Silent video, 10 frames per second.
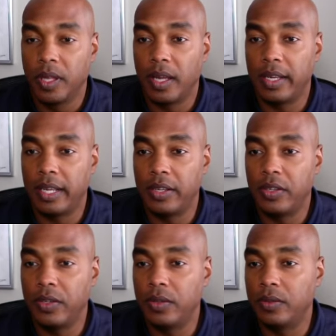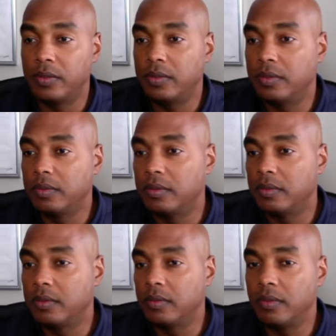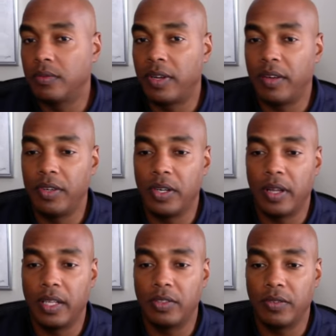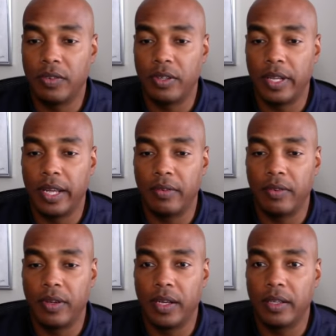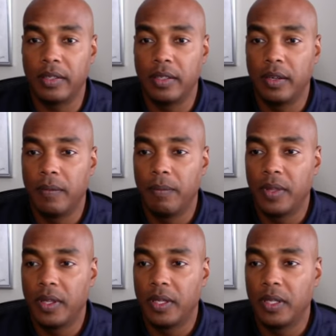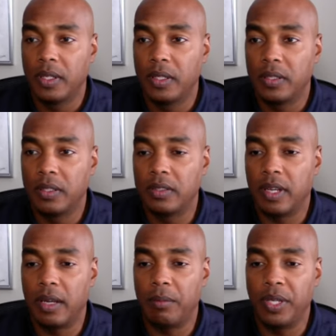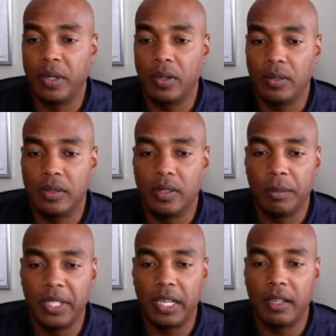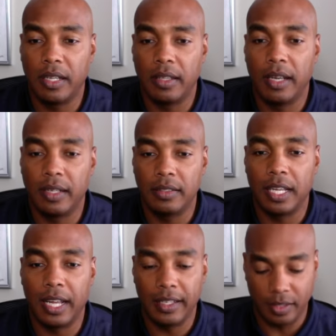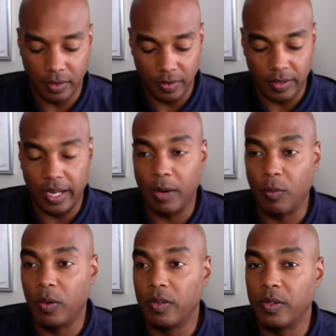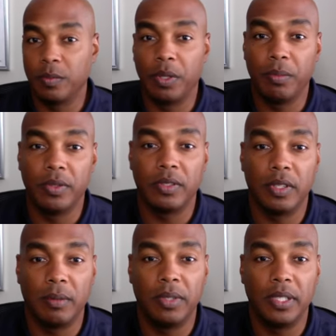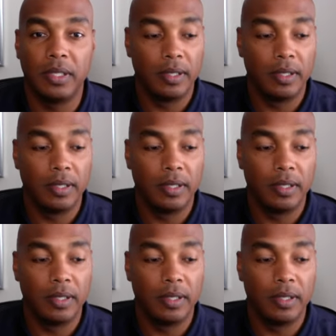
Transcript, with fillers: IDIQ, five year contract for NAVFAC. Design build. Let me take a look at that because I, you know, I work with those people. So let me